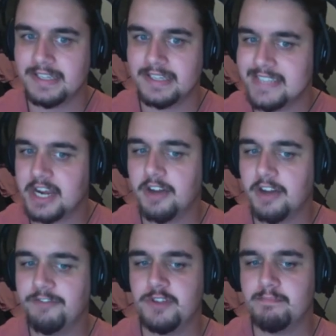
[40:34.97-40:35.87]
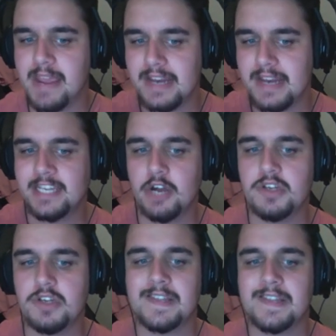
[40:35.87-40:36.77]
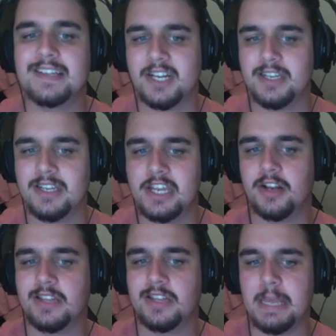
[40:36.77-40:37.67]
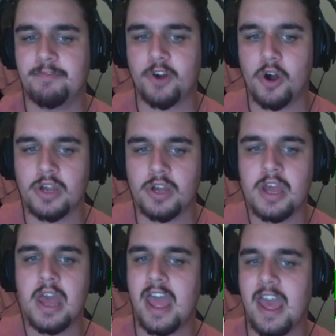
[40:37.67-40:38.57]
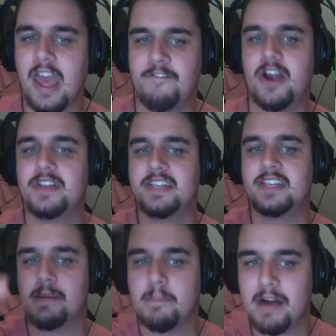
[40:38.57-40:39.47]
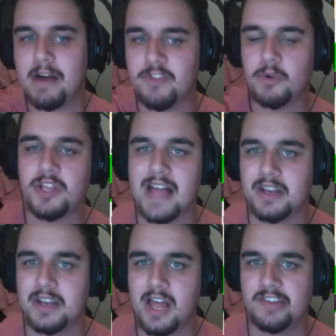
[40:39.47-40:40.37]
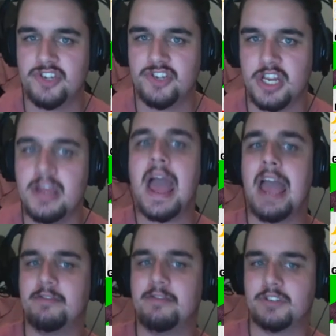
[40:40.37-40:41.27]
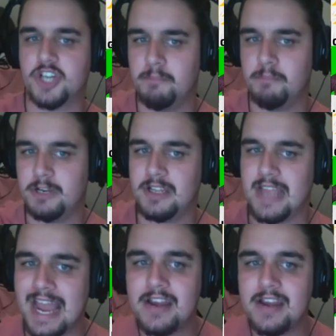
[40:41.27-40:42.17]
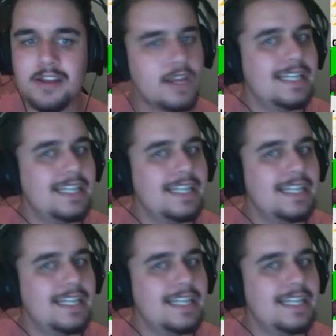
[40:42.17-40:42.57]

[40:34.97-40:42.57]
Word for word: Is that enough for me to tell you that they are suddenly going to leapfrog every other team above them on the ladder last year and jump into the 8?